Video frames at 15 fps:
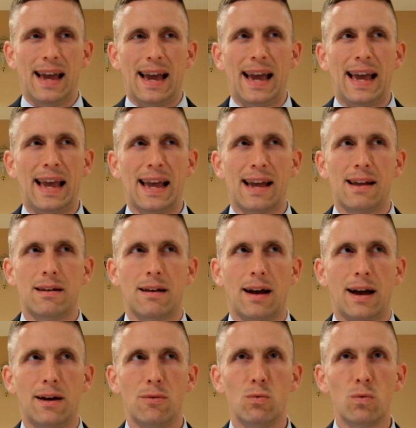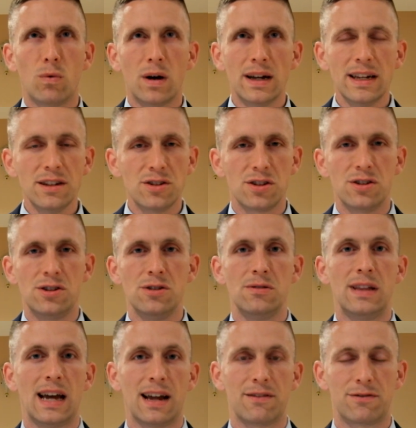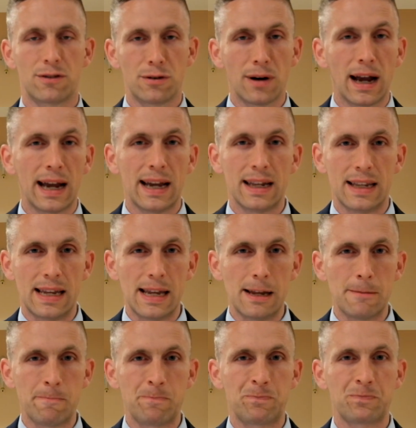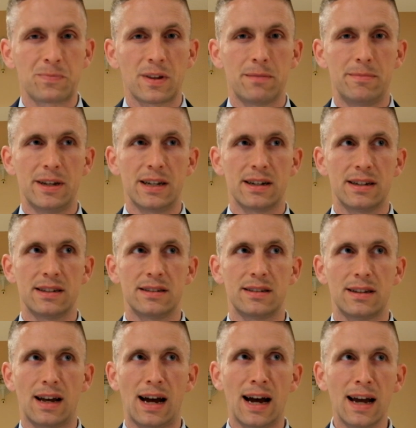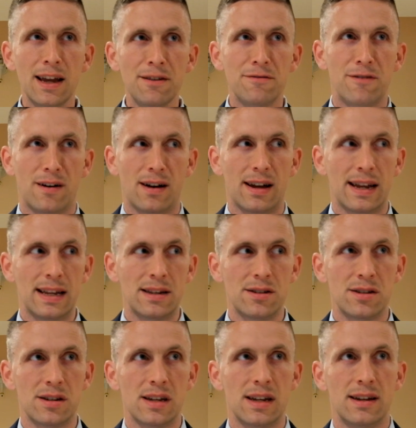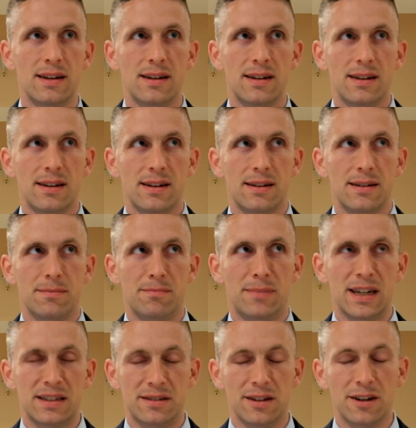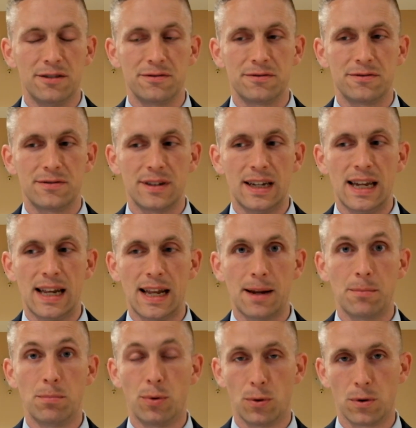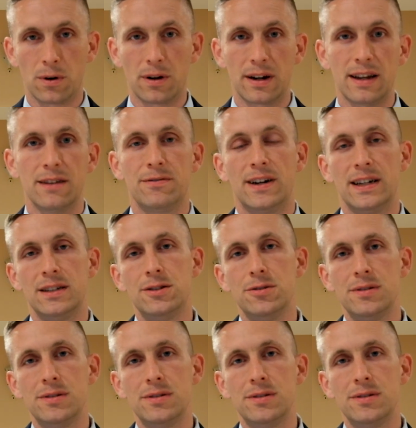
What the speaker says: And I wanted to do that variety because I find myself getting bored if I do